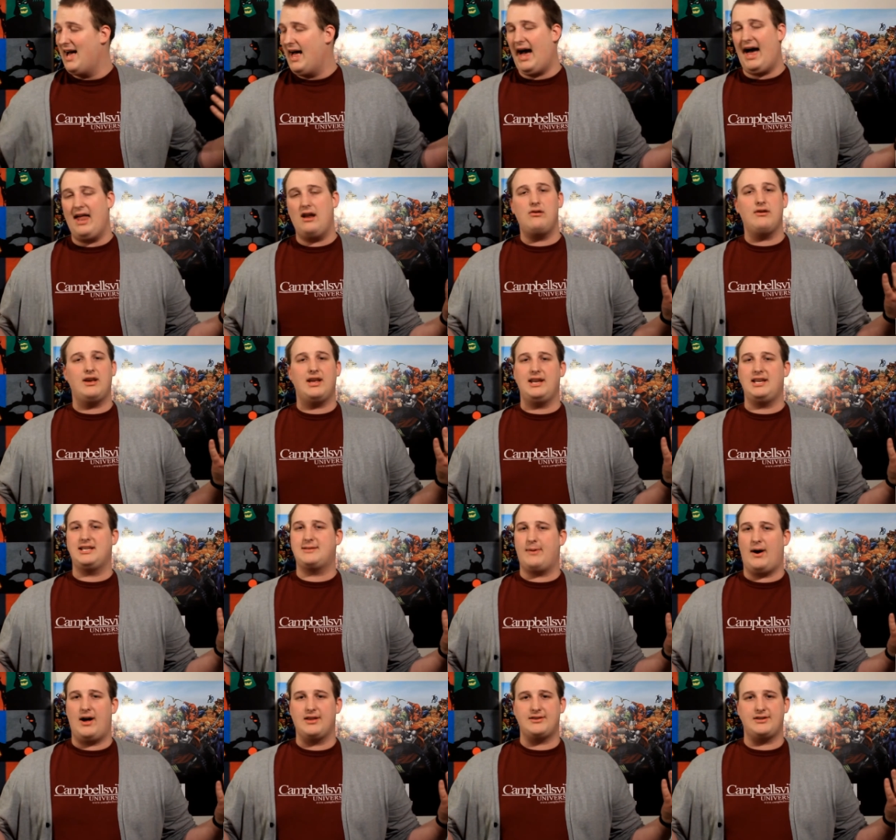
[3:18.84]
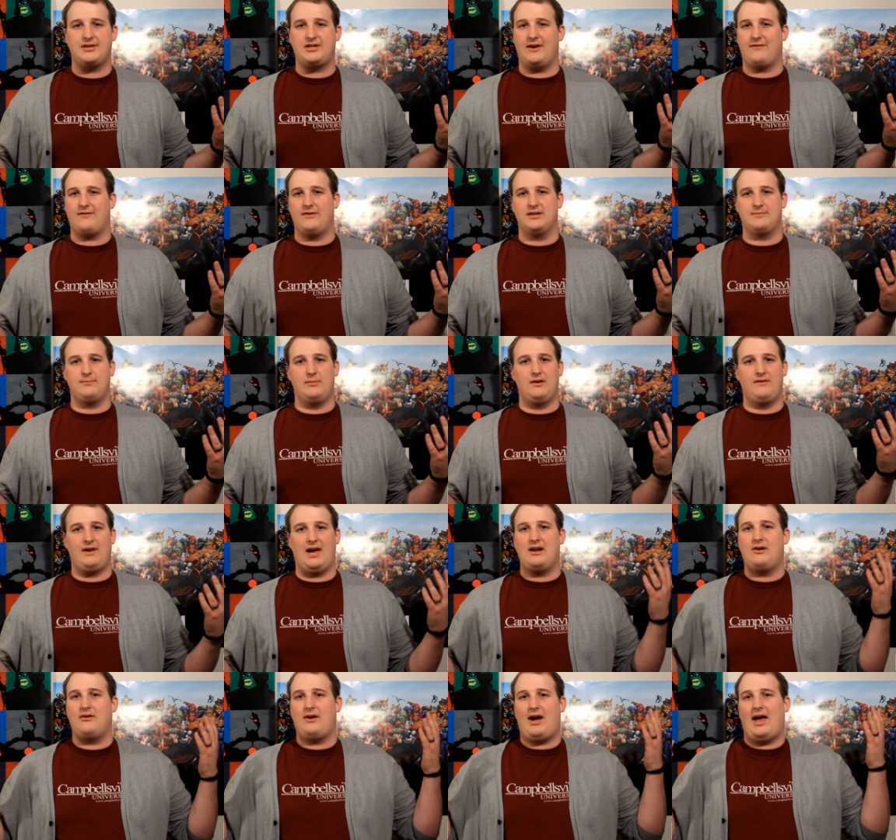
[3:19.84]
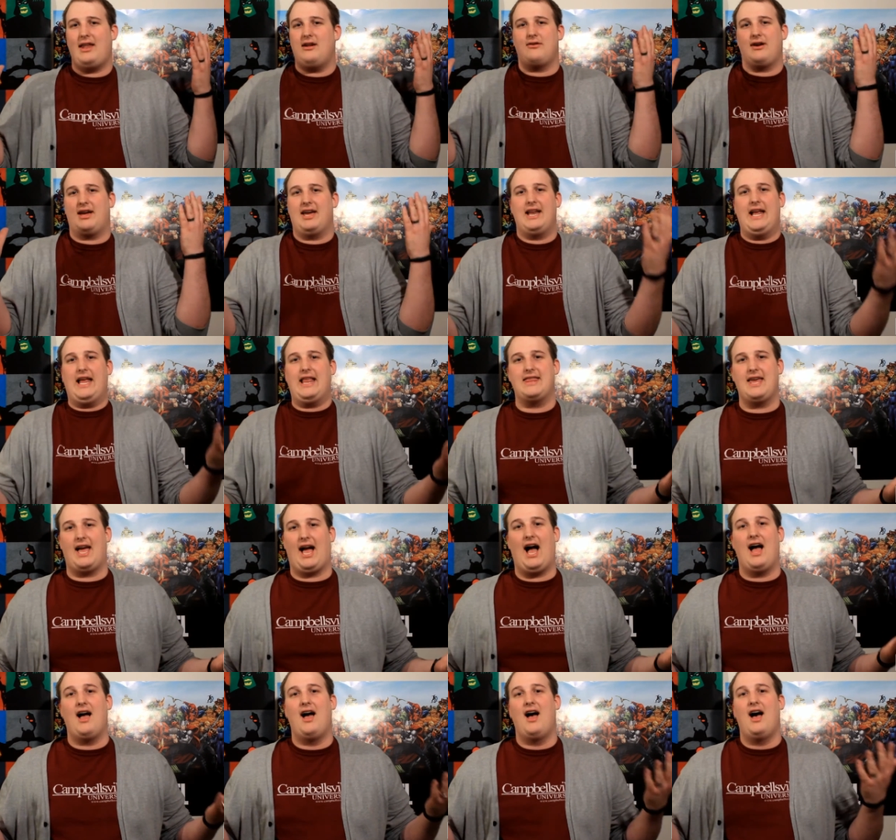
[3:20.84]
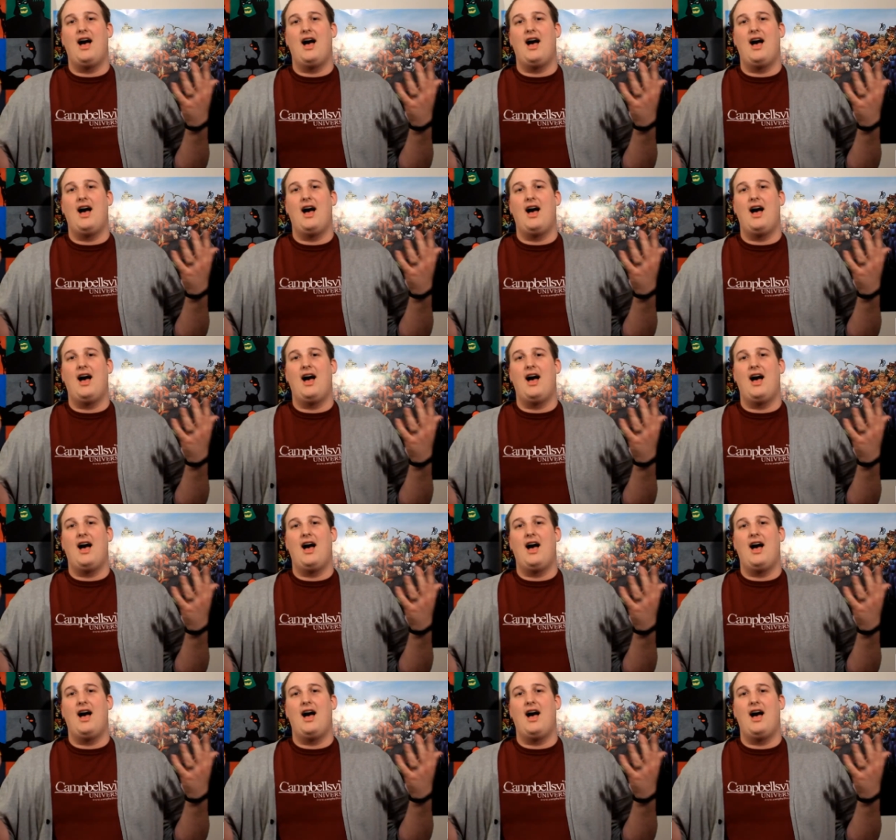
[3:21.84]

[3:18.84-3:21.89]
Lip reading: I don't get any sponsorship from this movie. I don't get anything.